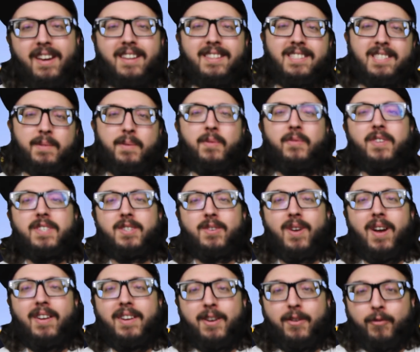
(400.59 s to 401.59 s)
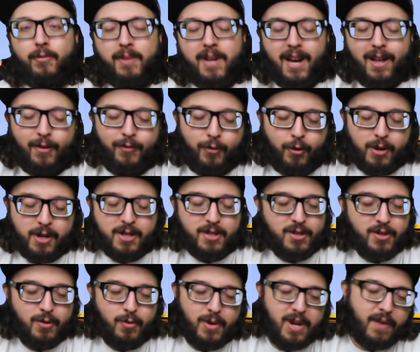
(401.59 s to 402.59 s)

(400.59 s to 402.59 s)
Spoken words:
and some of us are out here from California too.